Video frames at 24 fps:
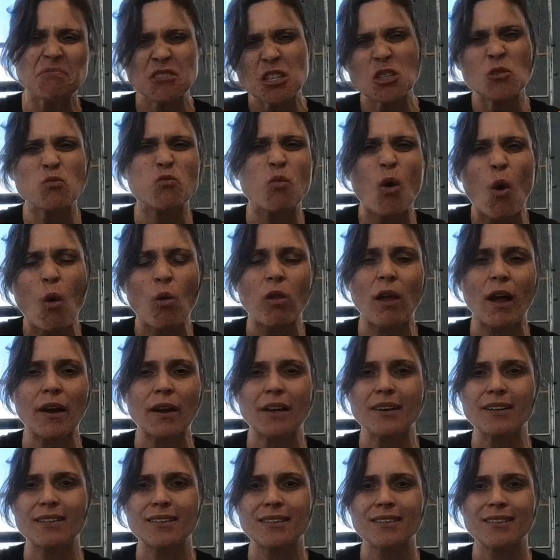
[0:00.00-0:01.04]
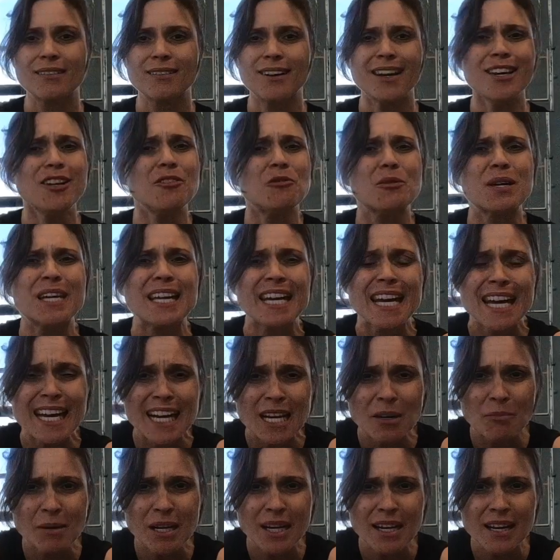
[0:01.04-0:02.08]
just roll on it. Are you
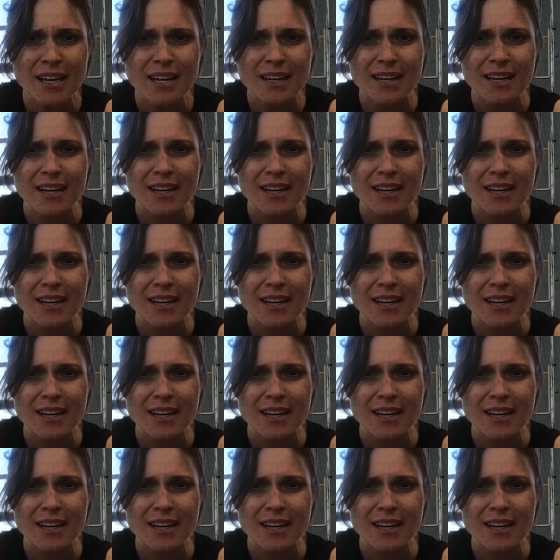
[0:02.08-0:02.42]
kidding me?